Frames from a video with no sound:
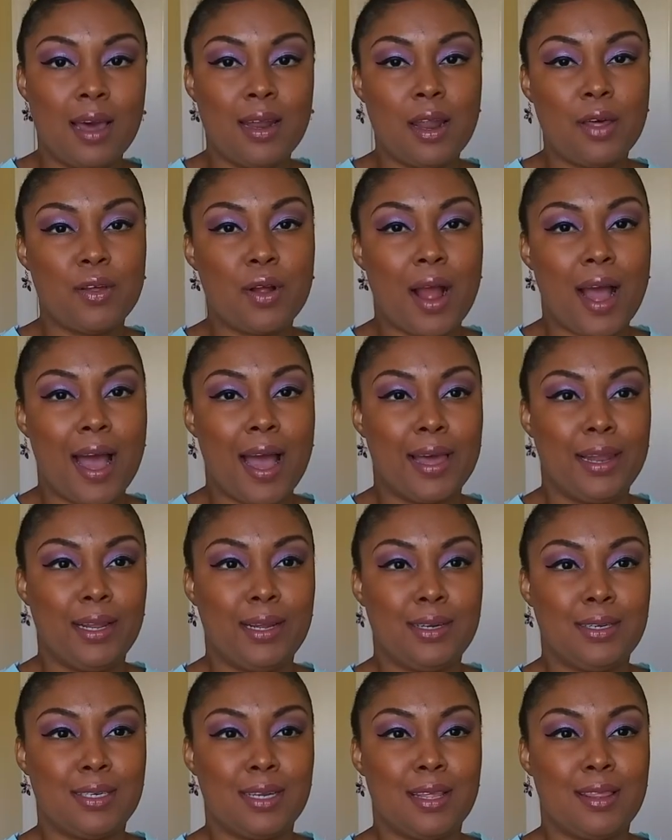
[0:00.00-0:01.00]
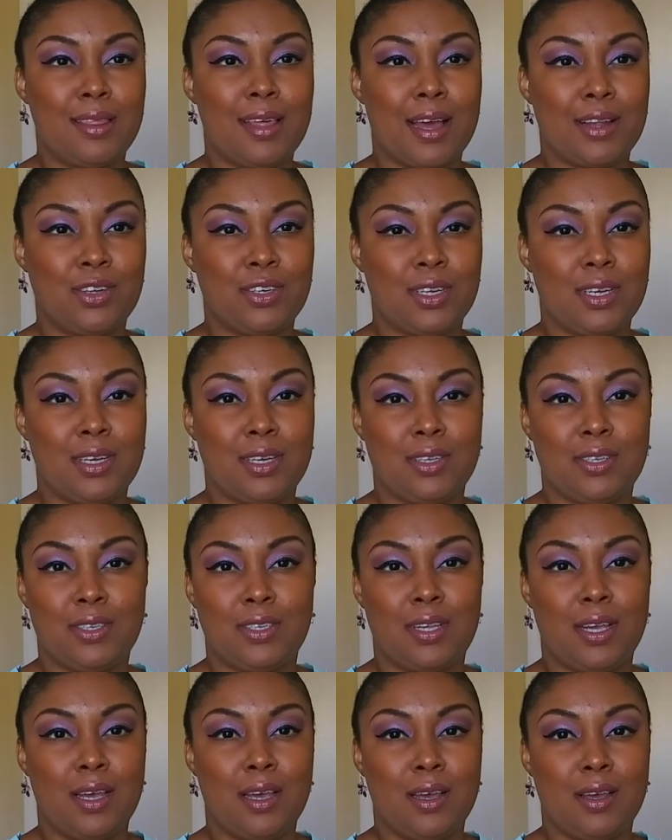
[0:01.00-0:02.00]
Another island that
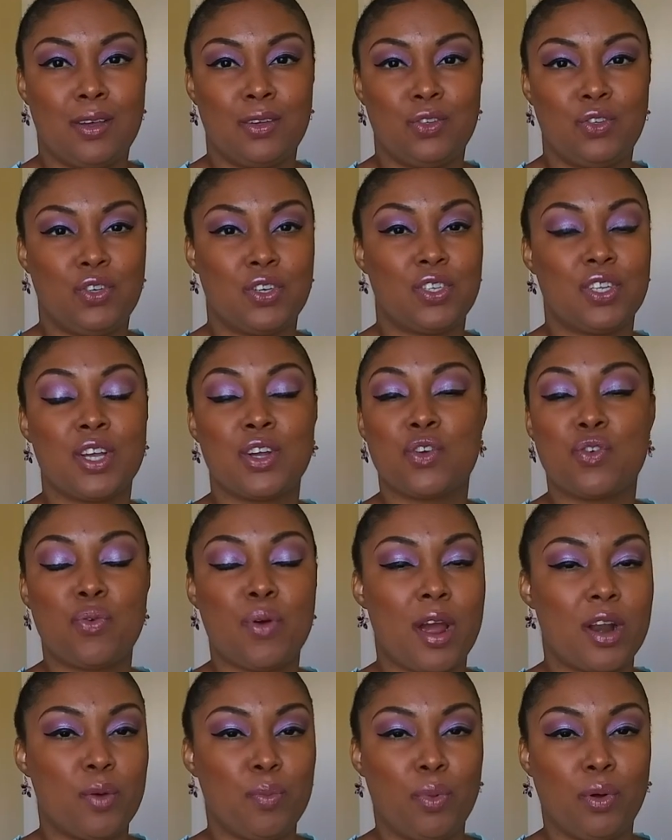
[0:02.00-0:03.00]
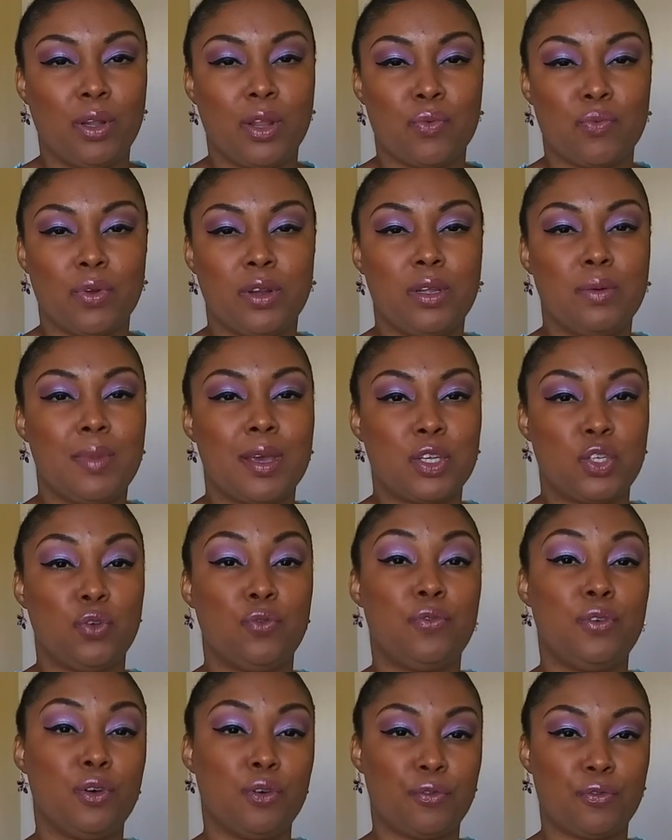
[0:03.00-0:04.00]
is just incredible and really makes
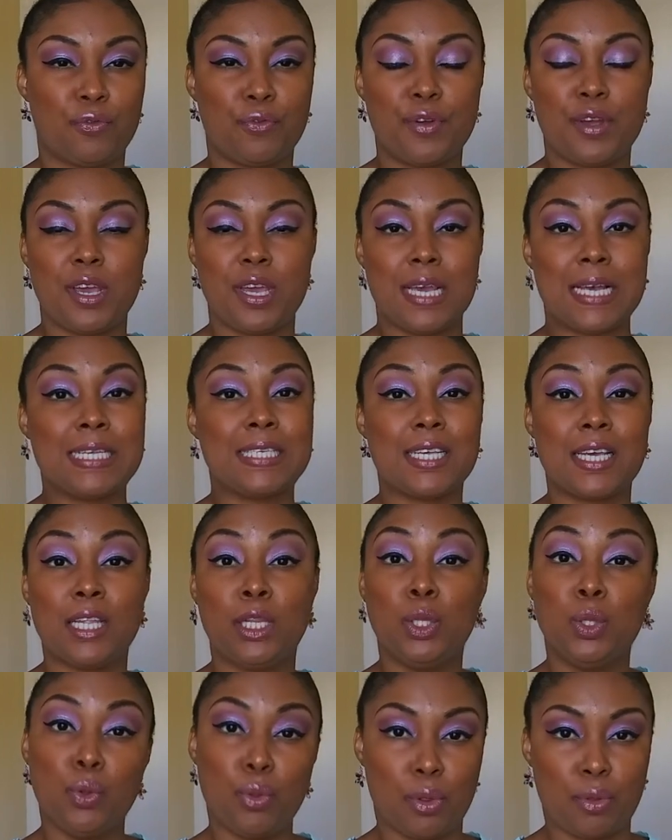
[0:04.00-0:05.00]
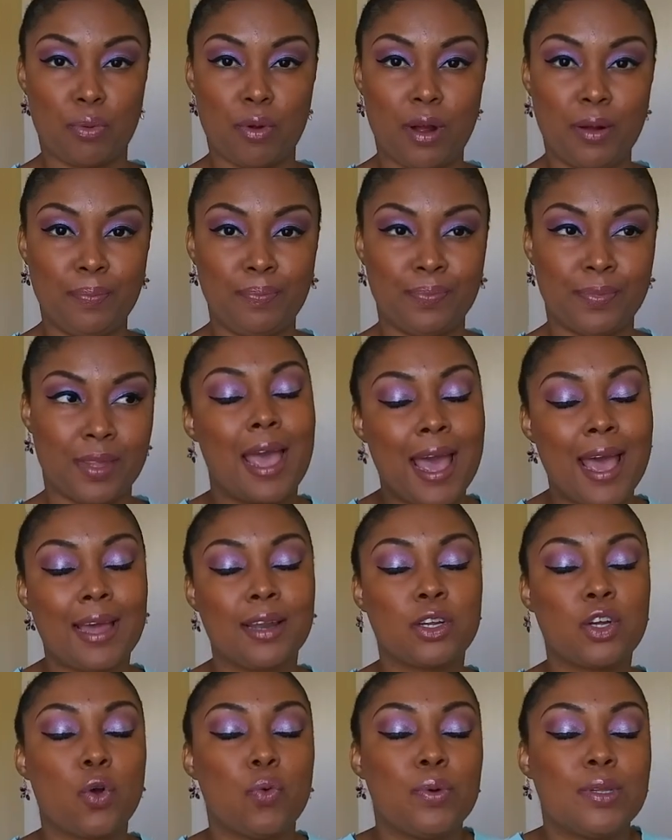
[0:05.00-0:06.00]
you feel free is Eleuthera.
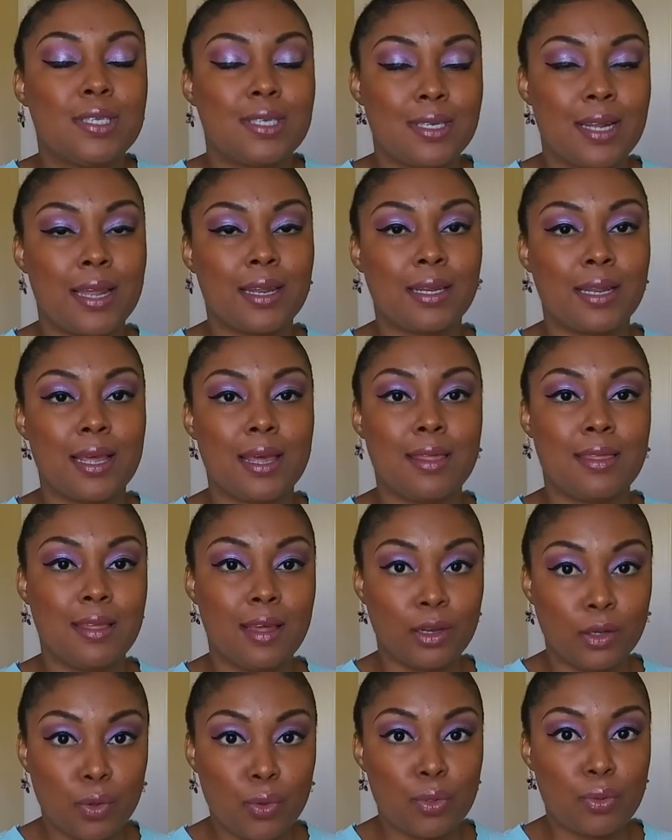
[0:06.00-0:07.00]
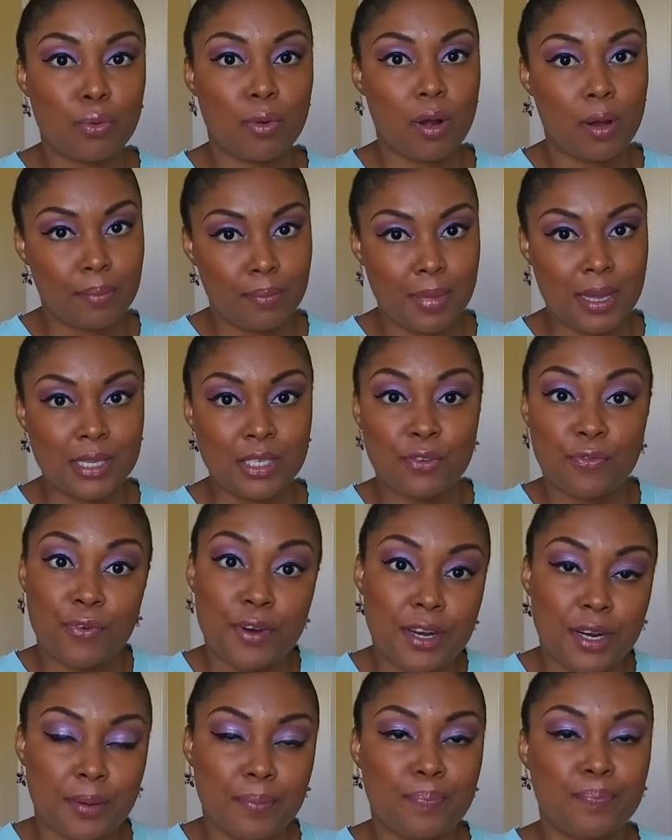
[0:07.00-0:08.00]
And coincidentally, Eleuthera means
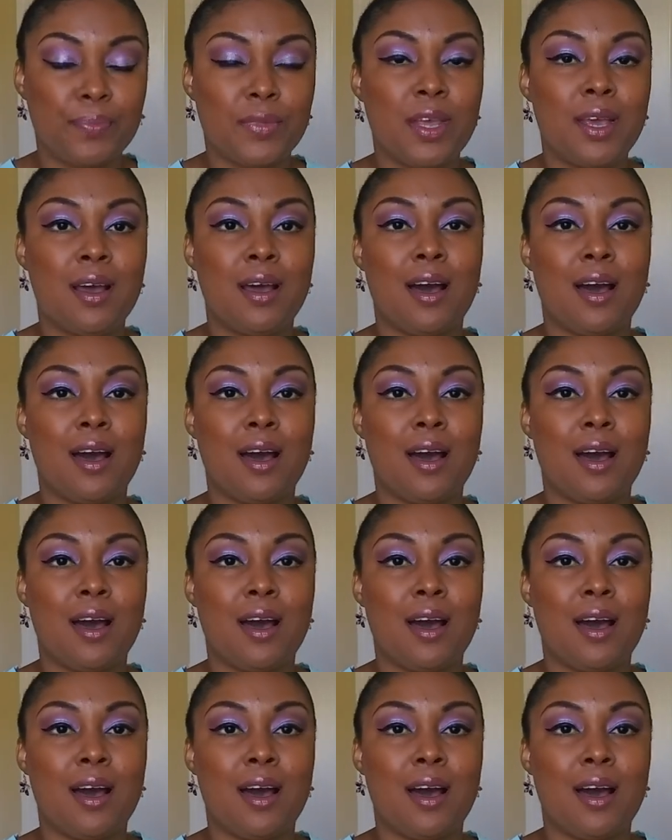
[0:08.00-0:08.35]
freedom.